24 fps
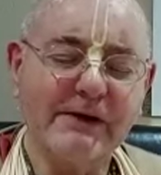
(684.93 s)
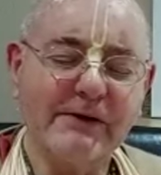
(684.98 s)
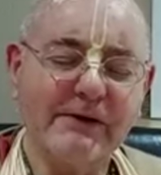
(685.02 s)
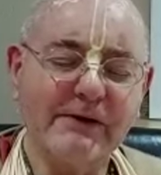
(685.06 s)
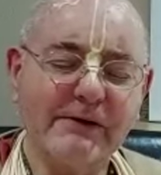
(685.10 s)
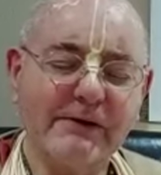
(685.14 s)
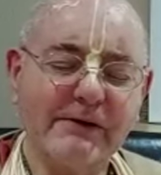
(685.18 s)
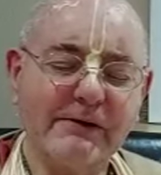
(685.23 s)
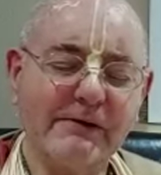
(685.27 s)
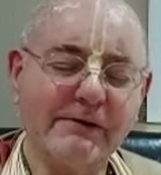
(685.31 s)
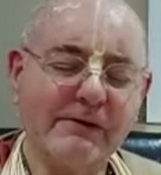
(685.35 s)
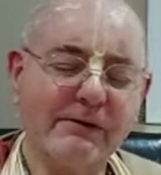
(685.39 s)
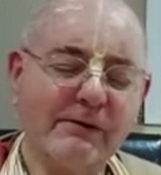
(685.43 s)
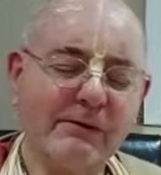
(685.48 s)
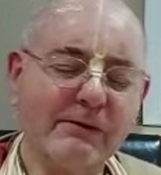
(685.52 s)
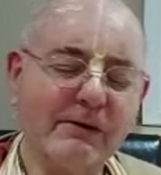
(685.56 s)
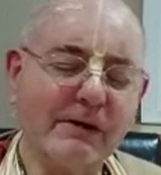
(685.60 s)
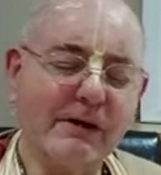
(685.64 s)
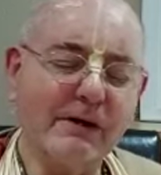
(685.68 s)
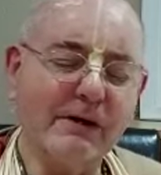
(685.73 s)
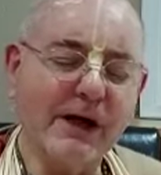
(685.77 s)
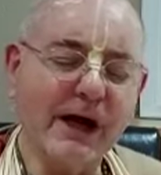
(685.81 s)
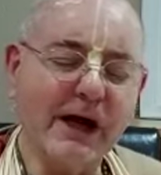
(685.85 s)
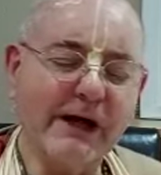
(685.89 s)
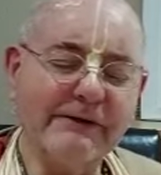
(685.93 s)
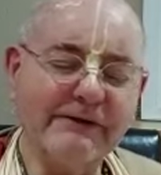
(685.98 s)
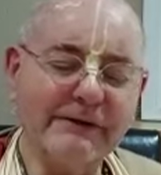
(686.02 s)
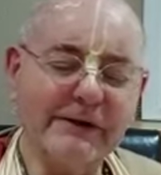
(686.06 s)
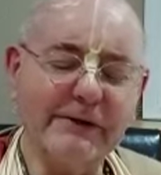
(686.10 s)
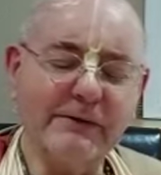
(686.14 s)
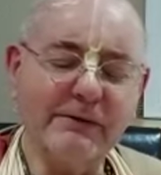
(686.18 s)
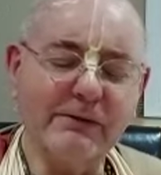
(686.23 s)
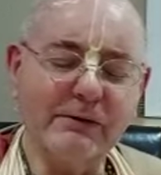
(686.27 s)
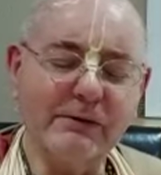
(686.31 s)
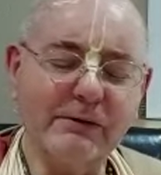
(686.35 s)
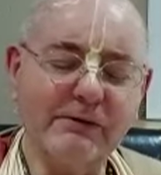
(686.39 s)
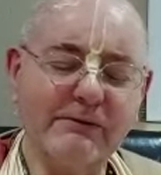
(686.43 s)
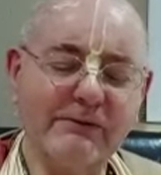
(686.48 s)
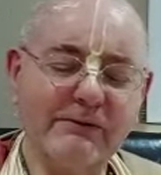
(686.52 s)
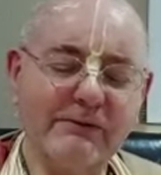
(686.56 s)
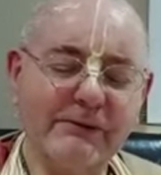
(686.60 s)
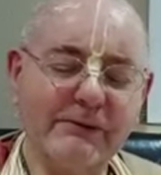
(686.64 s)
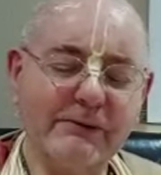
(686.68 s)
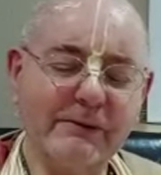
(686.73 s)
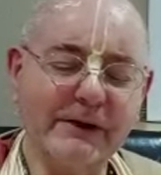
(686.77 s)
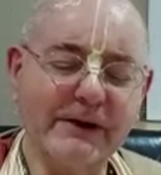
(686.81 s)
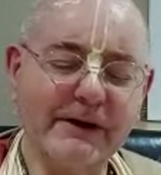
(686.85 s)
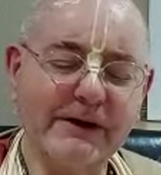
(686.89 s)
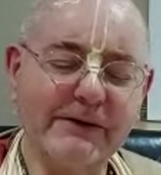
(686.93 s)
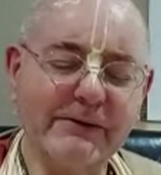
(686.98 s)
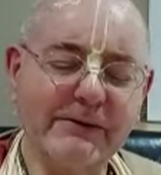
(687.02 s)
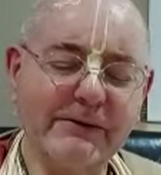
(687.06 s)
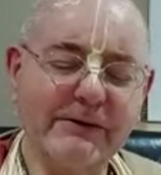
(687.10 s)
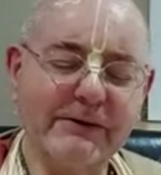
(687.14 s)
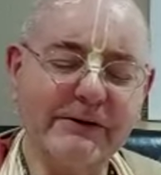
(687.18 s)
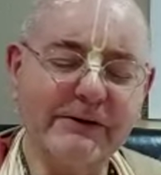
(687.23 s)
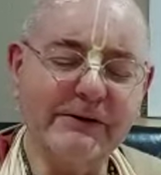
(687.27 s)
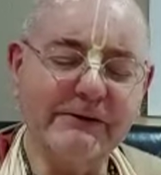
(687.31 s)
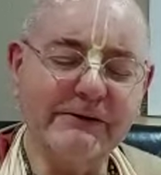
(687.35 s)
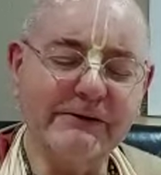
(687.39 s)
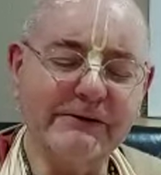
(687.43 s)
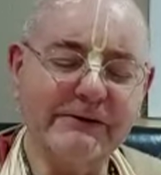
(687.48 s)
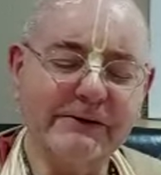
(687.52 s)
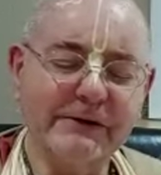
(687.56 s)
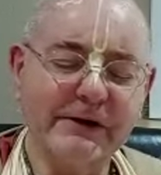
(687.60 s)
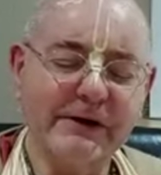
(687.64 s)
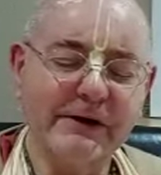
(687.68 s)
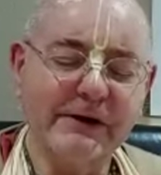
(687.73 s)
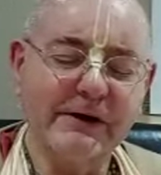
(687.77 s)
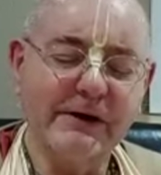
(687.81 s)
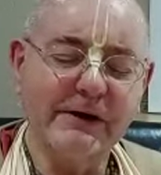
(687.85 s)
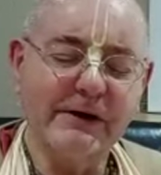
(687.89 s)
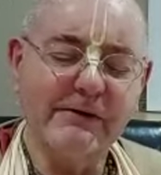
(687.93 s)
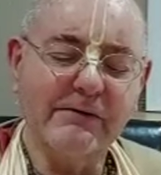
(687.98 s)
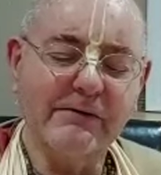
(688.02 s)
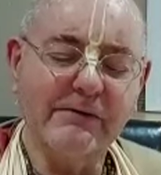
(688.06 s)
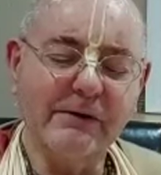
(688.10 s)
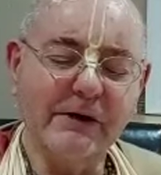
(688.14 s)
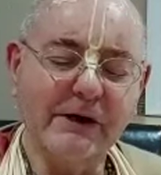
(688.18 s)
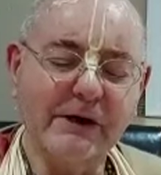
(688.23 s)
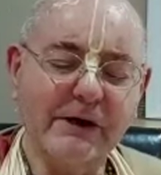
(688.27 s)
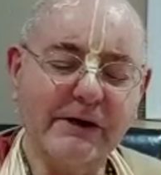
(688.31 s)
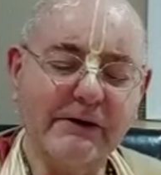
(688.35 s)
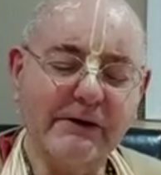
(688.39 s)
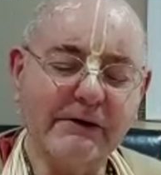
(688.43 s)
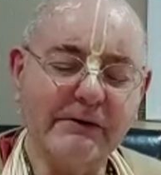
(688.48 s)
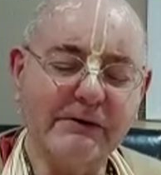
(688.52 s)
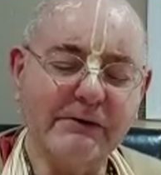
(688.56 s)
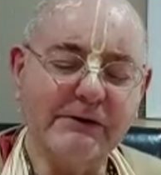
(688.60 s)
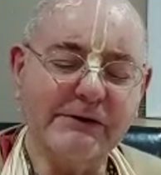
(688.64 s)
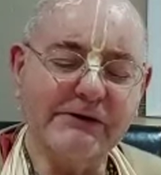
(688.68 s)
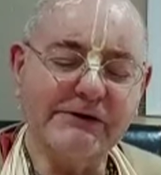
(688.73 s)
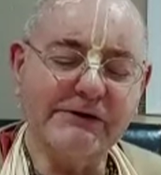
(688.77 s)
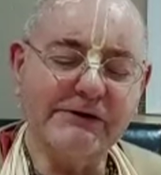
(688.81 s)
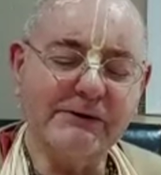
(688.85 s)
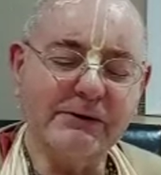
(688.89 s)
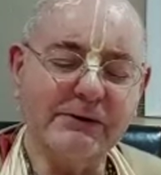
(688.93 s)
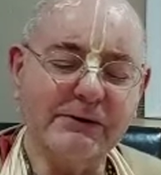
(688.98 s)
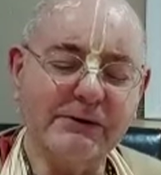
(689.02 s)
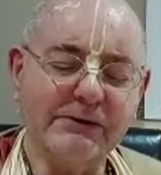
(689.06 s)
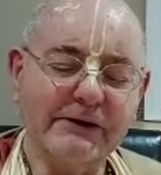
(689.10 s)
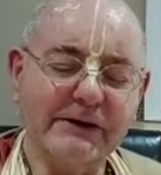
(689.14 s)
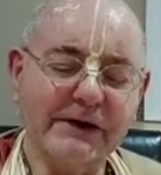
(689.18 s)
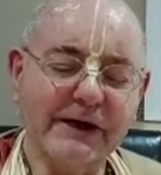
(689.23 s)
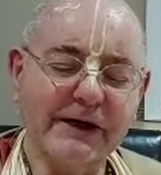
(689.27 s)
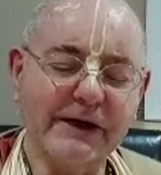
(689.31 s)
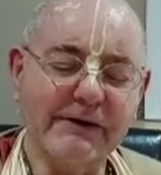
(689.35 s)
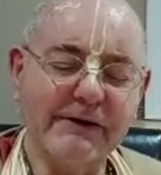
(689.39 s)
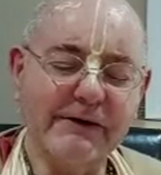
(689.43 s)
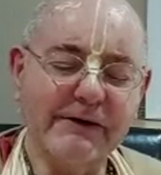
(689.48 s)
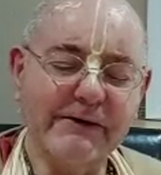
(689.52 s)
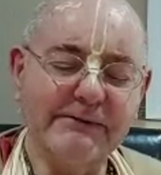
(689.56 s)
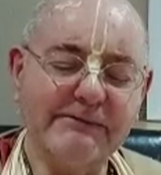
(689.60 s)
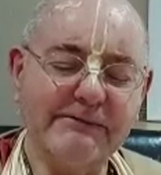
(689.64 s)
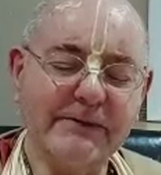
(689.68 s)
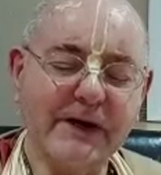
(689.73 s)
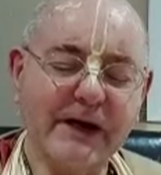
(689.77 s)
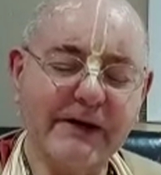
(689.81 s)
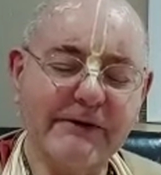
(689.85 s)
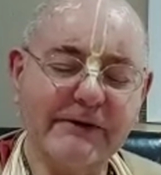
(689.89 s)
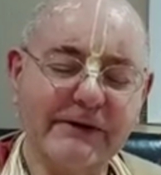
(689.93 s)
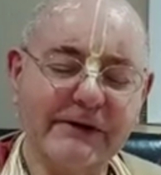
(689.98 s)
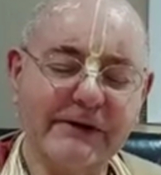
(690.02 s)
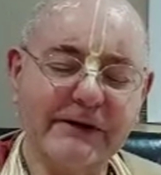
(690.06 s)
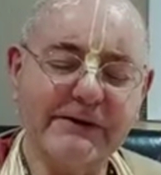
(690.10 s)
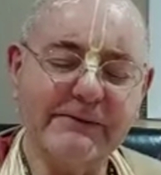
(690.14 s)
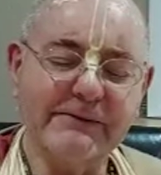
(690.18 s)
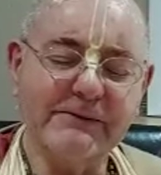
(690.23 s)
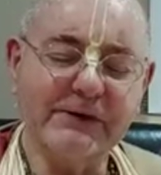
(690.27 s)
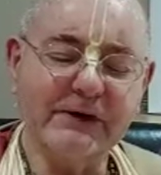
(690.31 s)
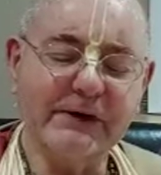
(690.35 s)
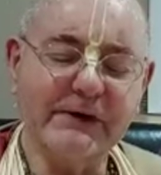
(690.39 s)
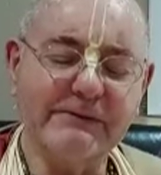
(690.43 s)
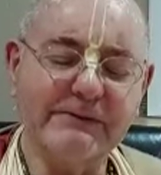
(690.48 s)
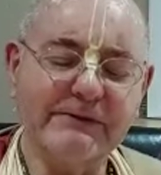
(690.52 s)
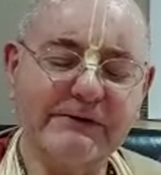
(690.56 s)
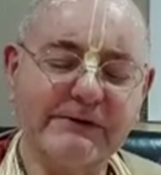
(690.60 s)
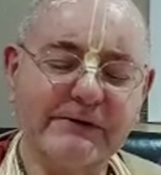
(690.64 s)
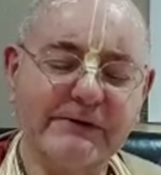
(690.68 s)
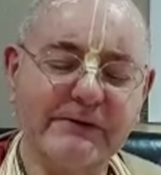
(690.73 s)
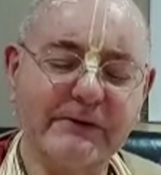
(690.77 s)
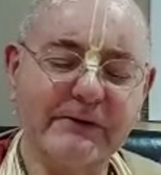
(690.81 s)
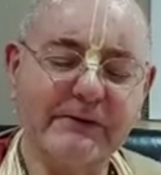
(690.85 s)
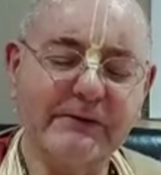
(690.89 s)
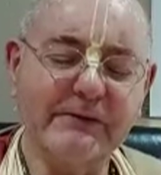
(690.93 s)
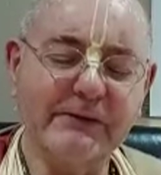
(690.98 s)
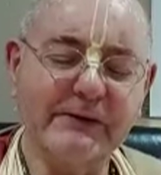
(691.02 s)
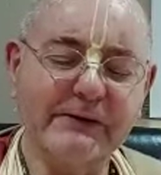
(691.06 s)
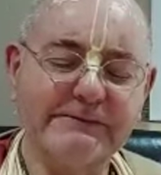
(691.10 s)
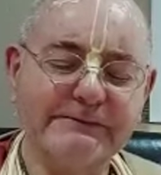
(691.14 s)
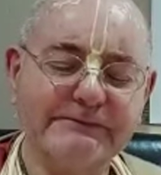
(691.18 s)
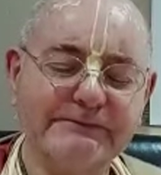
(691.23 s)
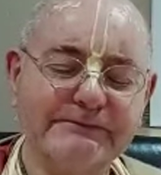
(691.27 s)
that I think we're all familiar with is Radha and Krishna were together, I think at Prem Sarovar,